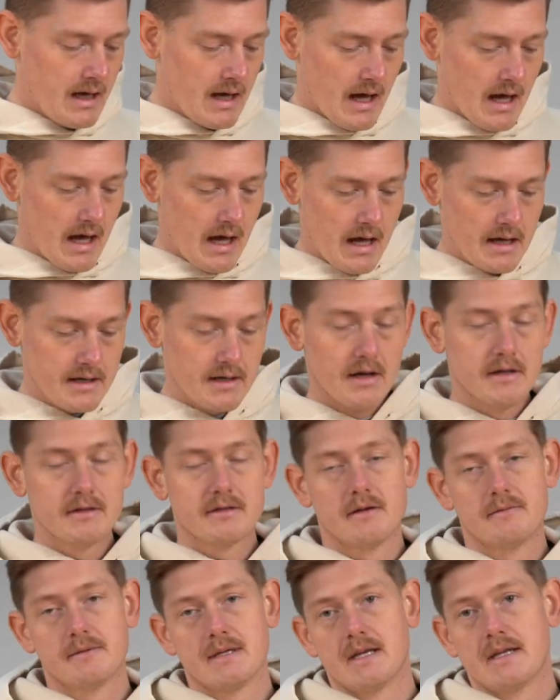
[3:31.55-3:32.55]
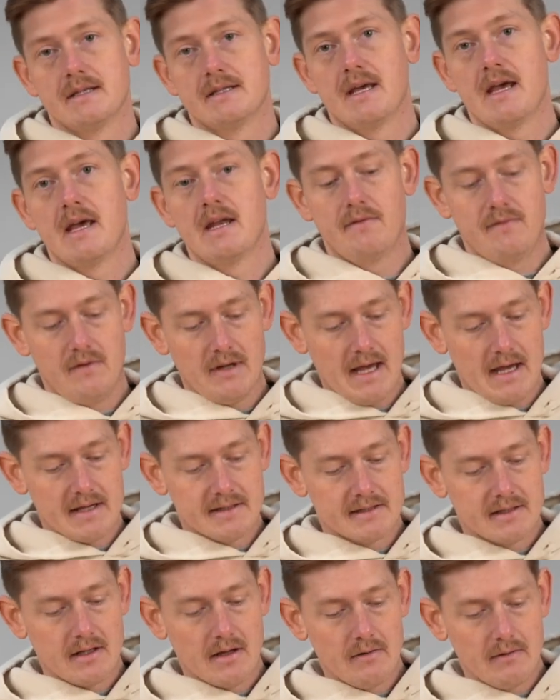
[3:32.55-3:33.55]
9 times out of 10, if you get a
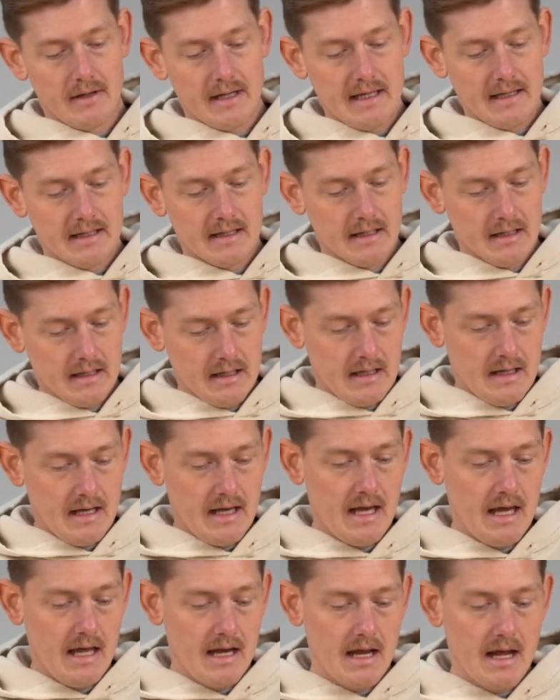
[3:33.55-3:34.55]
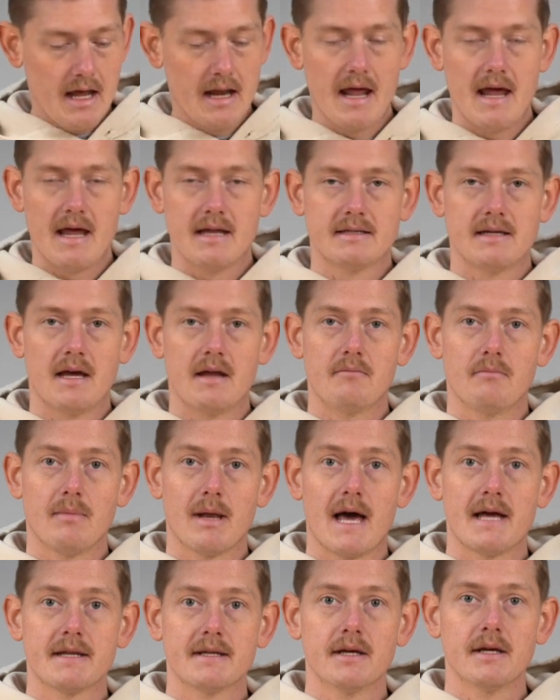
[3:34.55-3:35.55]
slow leak in an air tent
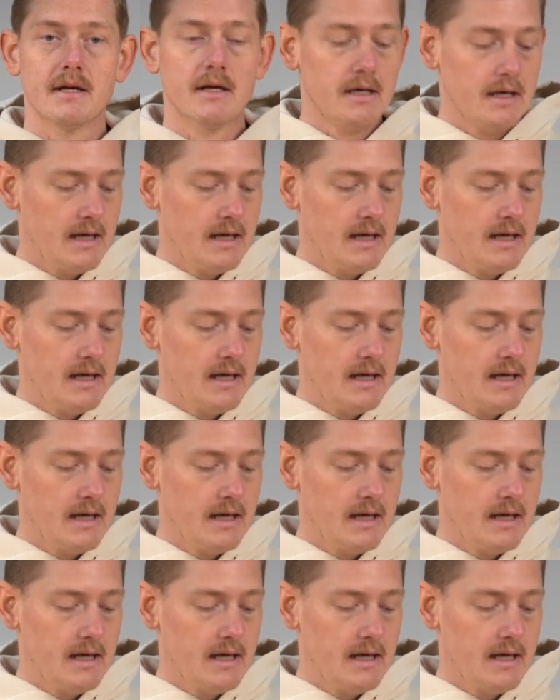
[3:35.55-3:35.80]
bladder,